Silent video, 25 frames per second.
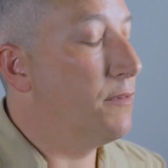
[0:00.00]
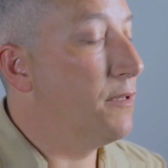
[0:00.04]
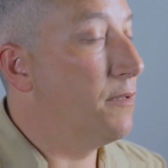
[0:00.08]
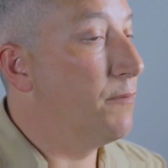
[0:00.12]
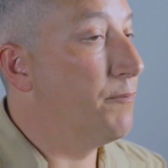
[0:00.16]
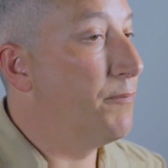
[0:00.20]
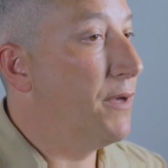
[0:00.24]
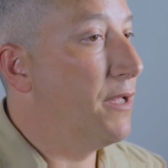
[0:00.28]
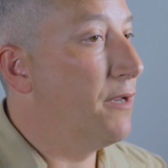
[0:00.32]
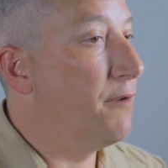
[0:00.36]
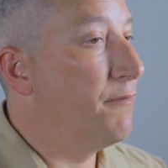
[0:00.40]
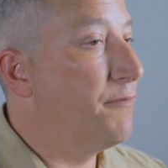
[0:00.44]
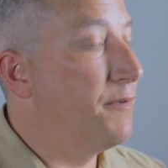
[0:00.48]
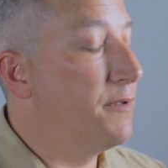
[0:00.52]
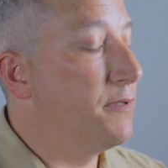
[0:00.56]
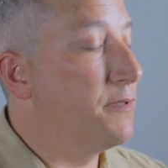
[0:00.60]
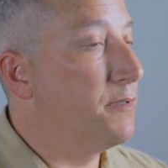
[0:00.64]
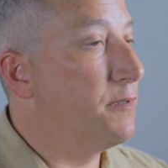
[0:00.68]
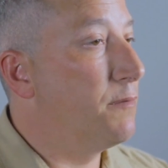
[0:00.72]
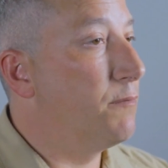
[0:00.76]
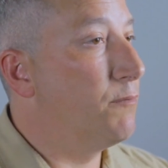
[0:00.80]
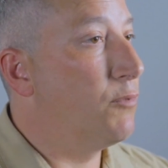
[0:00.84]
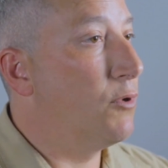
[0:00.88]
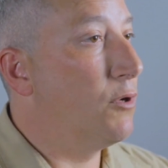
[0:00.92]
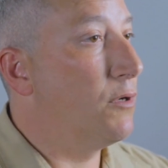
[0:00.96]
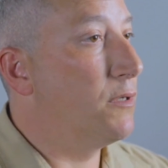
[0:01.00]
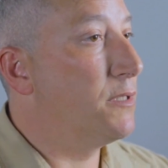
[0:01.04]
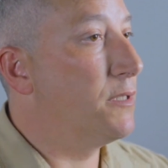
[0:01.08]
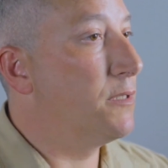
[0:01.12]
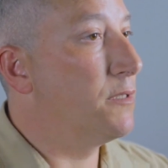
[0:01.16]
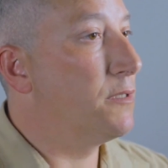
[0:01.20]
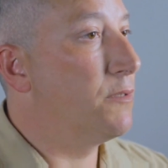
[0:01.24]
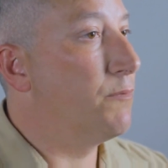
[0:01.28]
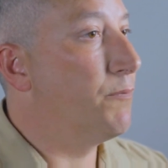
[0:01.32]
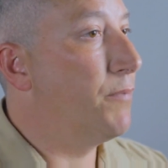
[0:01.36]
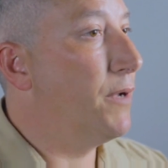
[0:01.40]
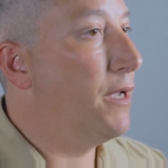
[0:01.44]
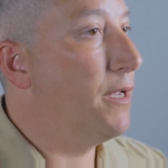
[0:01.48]
The benefits in
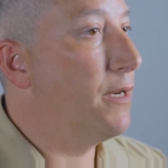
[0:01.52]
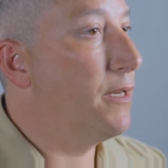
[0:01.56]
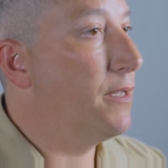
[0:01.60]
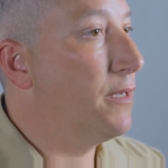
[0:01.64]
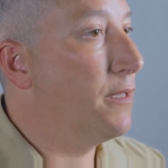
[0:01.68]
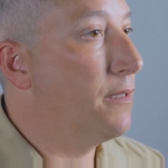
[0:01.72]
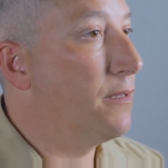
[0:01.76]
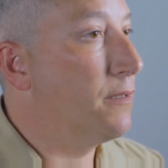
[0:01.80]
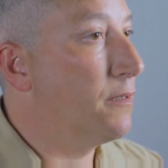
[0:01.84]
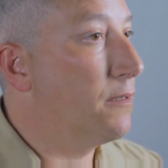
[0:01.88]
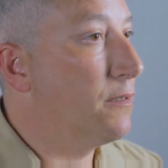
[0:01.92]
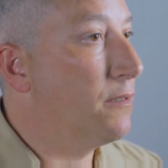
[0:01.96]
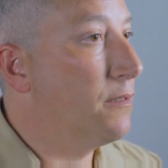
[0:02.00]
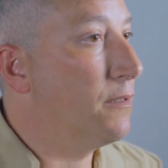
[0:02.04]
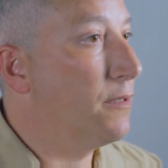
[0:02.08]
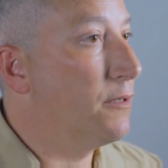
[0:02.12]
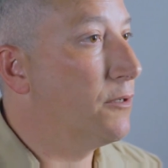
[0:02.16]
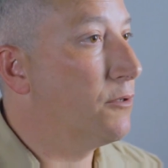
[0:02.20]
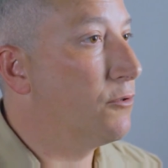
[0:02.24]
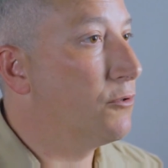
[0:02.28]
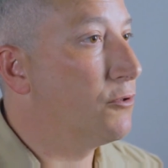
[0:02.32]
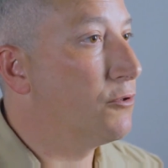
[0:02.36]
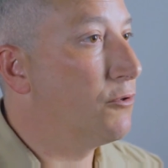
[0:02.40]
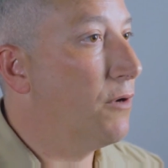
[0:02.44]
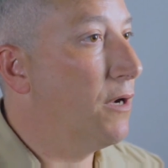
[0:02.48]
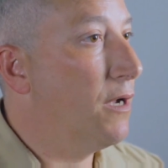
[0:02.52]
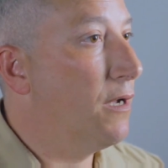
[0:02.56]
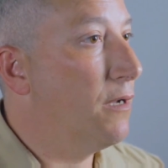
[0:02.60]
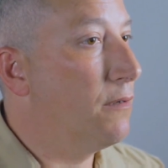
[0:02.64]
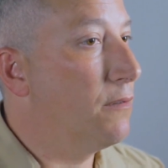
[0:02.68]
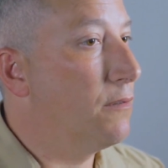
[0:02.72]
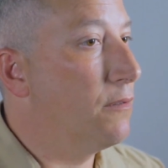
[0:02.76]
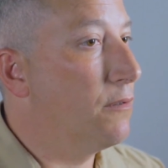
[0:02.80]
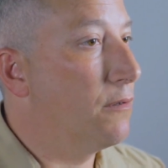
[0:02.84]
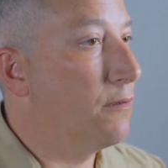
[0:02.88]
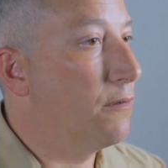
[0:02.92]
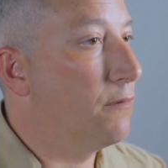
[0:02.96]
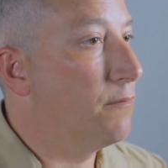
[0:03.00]
participating in the clinical
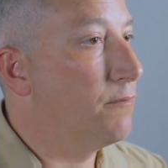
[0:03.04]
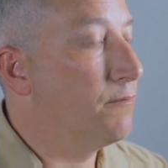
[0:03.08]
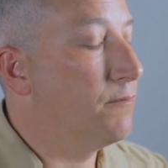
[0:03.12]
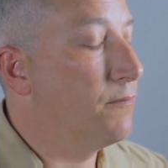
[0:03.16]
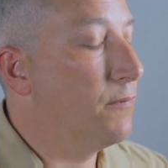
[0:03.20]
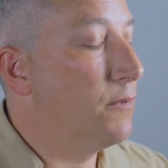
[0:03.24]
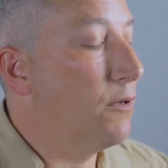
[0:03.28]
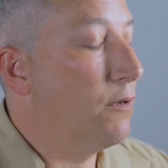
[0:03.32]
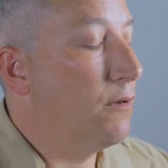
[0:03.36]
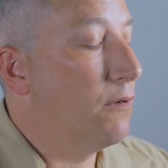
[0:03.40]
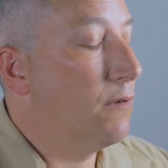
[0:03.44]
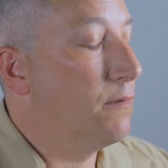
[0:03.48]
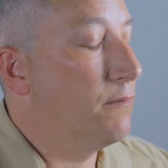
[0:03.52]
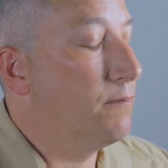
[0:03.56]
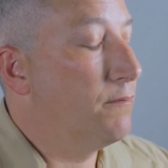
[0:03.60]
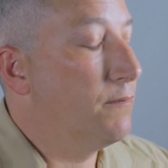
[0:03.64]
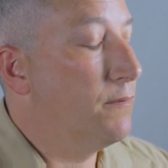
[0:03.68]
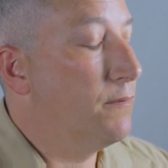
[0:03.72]
trial are, are